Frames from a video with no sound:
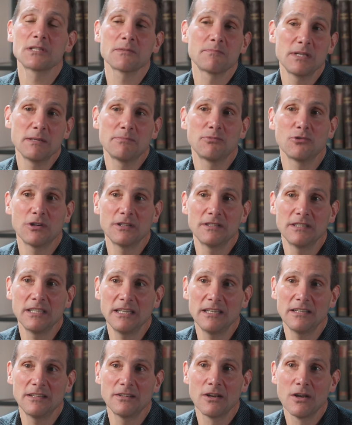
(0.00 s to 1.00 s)
to people in
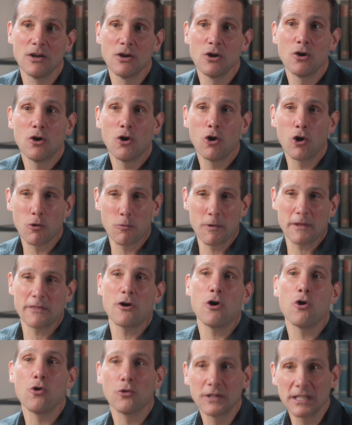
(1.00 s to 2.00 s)
need or
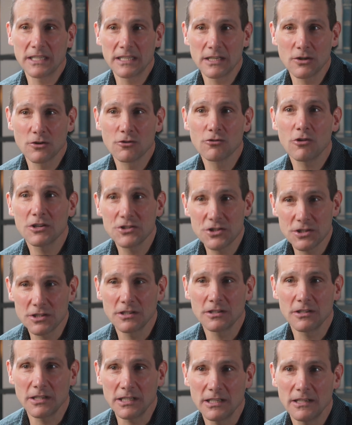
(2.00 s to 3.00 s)
withholding it
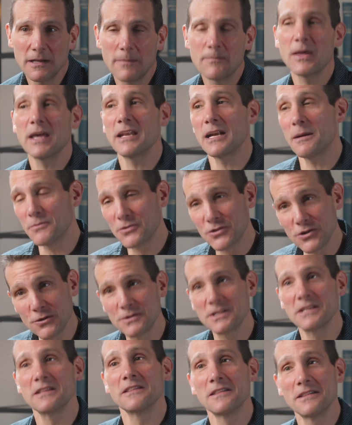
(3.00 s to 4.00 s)
grudgingly, and I'm
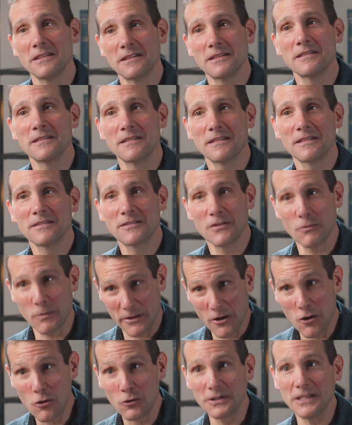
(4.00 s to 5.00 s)
choosing to
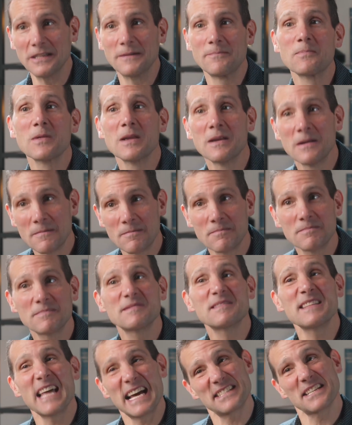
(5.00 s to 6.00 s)
withhold it,
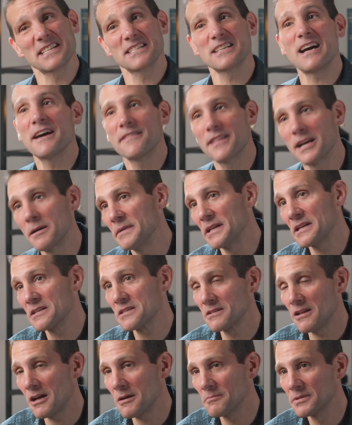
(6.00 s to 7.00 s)
that's a sign that I'm in a
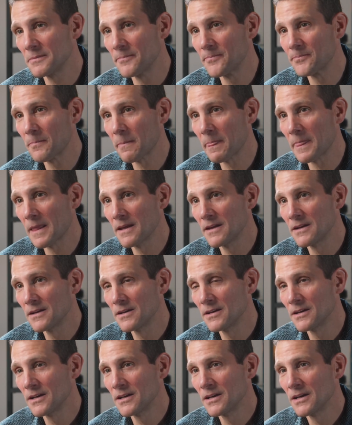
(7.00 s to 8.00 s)
slump.
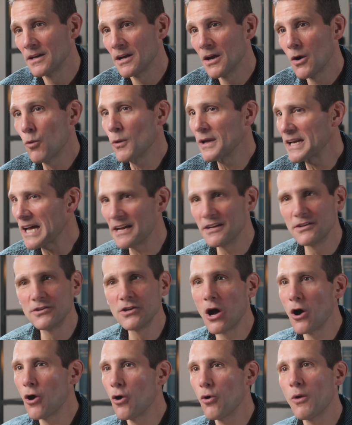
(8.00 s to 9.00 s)
When I
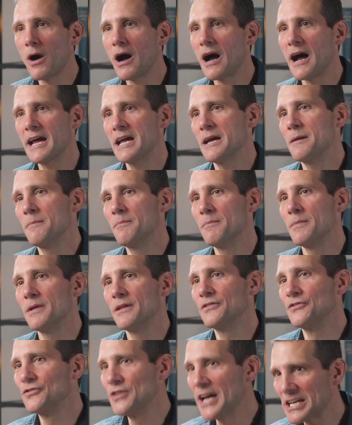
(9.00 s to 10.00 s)
know I am
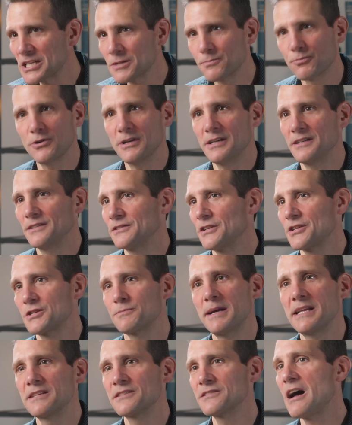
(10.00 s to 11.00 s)
desperate to
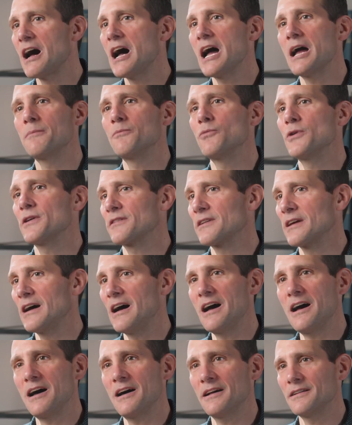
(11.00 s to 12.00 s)
spend time with
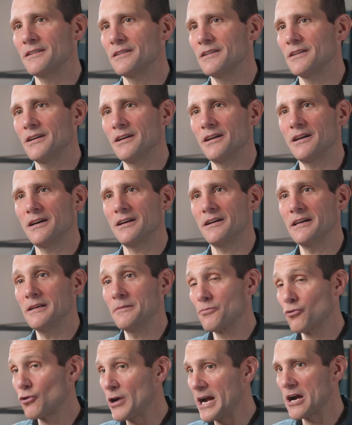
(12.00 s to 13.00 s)
God uh,
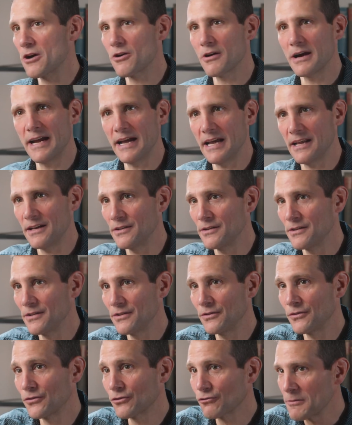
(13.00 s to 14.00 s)
in prayer and
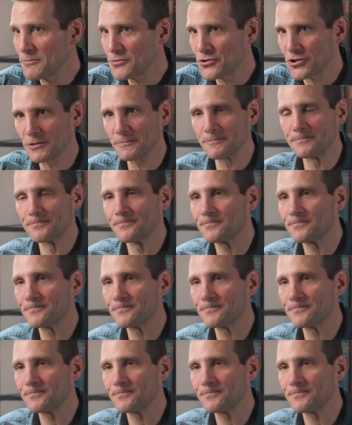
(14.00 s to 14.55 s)
scripture